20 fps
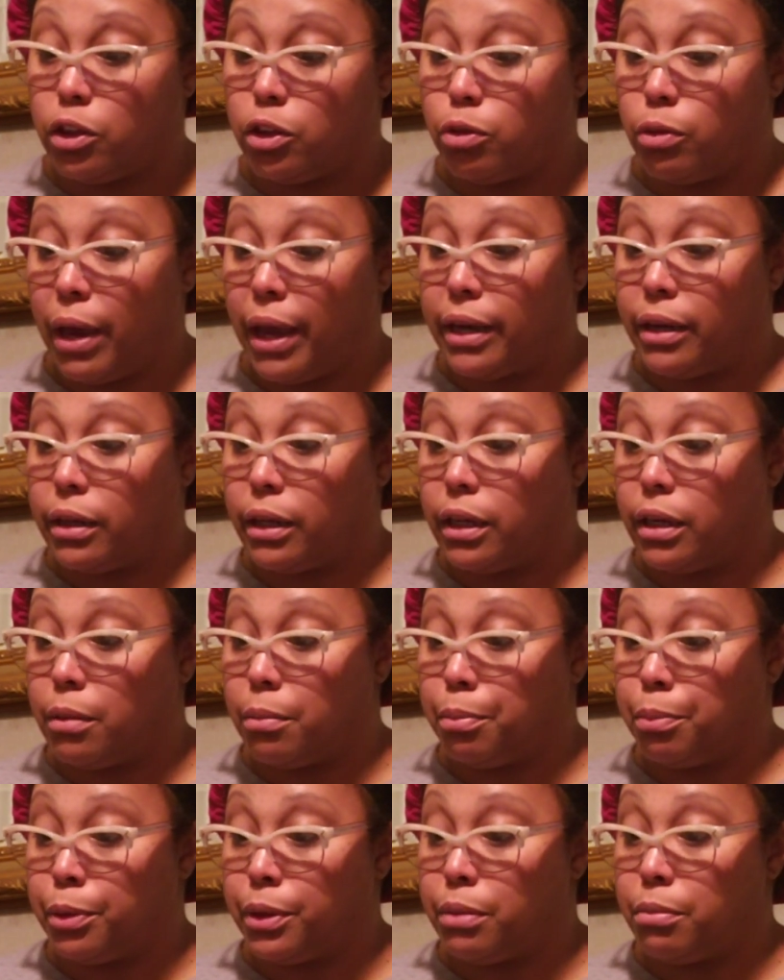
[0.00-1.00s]
you had to
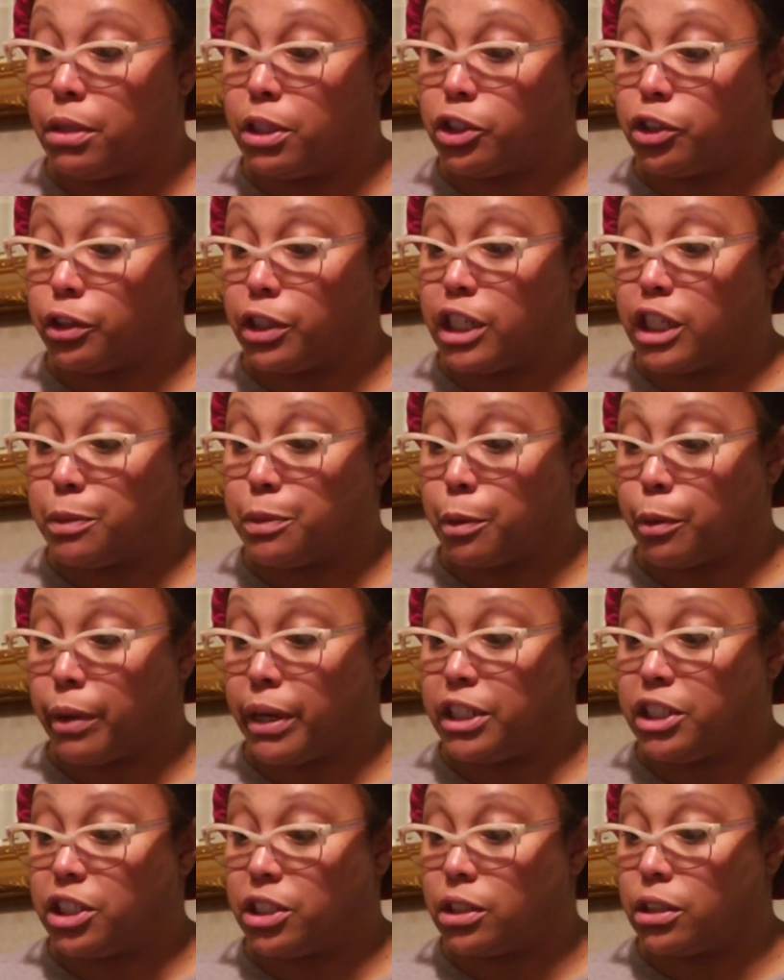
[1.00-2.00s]
get pretty much your
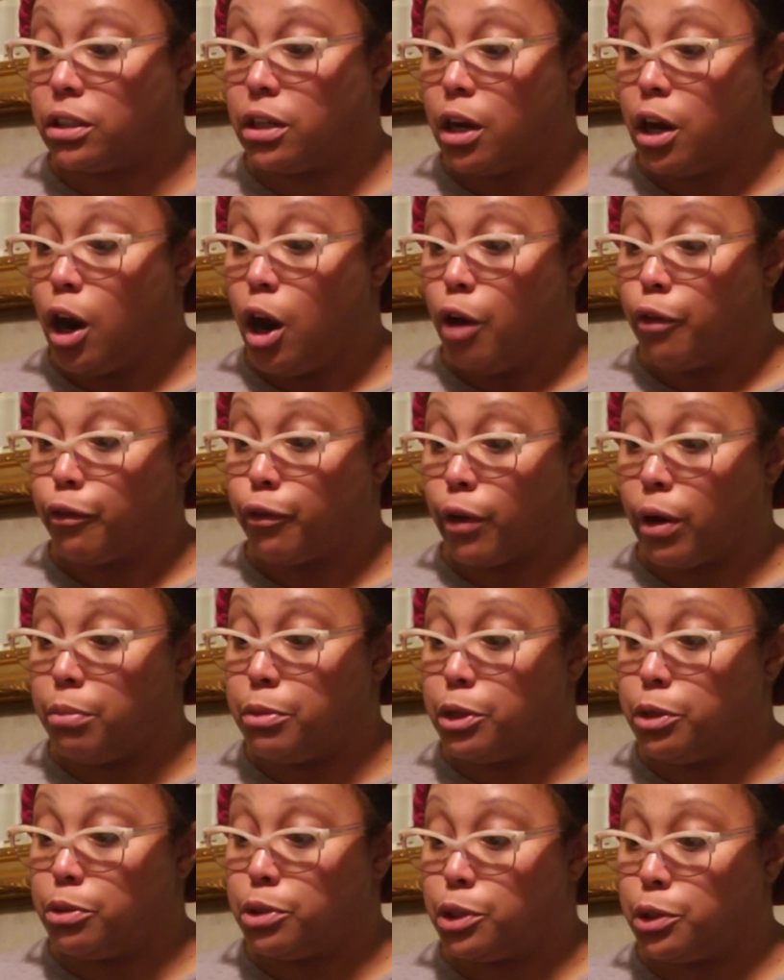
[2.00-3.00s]
inspiration
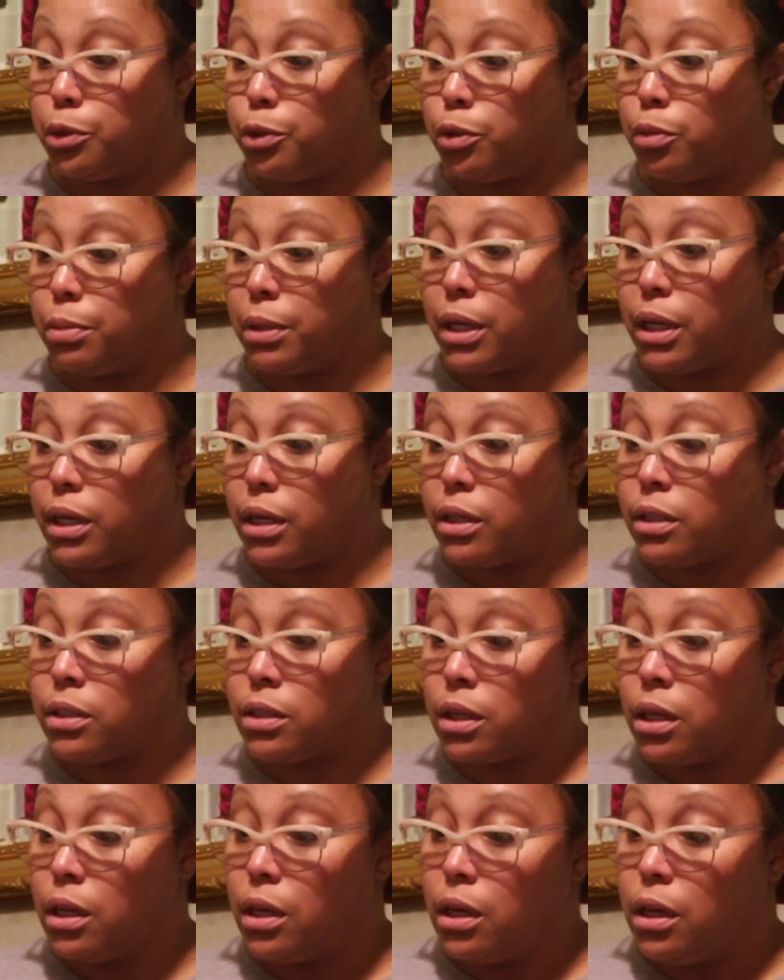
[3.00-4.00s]
from YouTube, because